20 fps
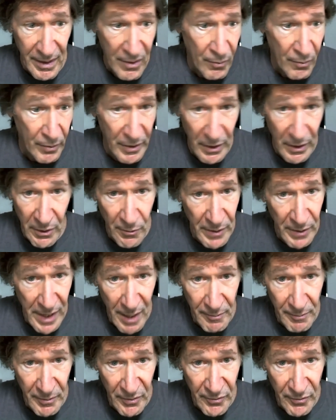We don't know what
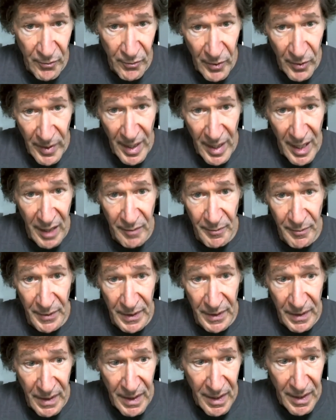happened before that, but
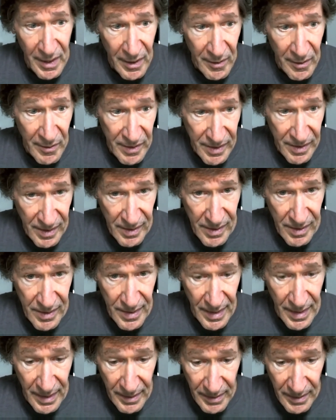since
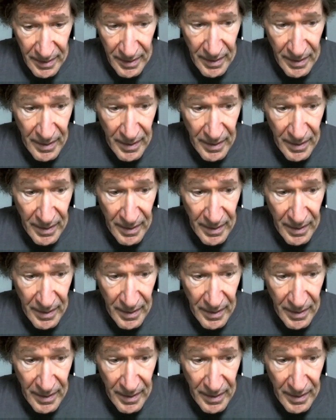then,